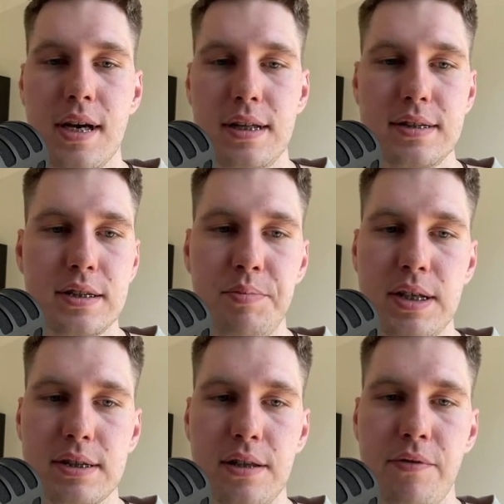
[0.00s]
This is
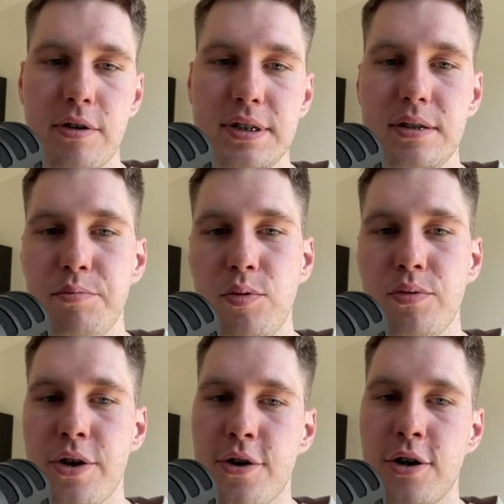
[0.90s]
basically very simple.
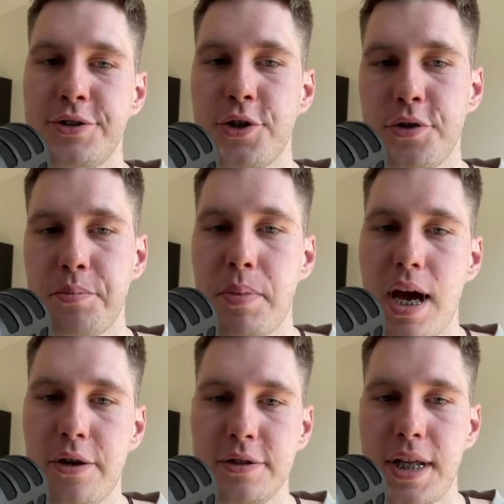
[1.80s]
There are certain
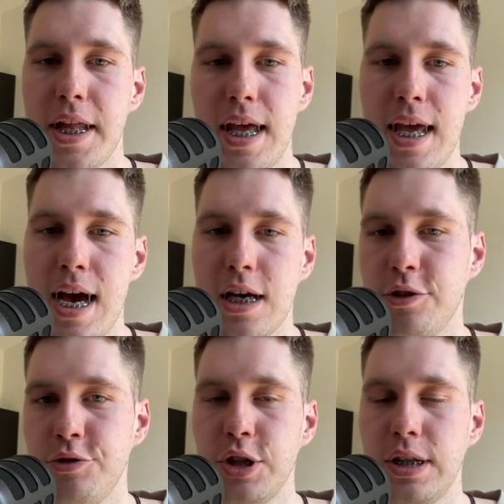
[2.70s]
patterns that AI
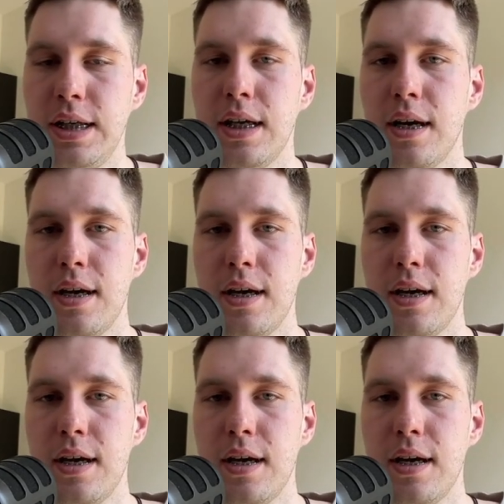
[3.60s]
usually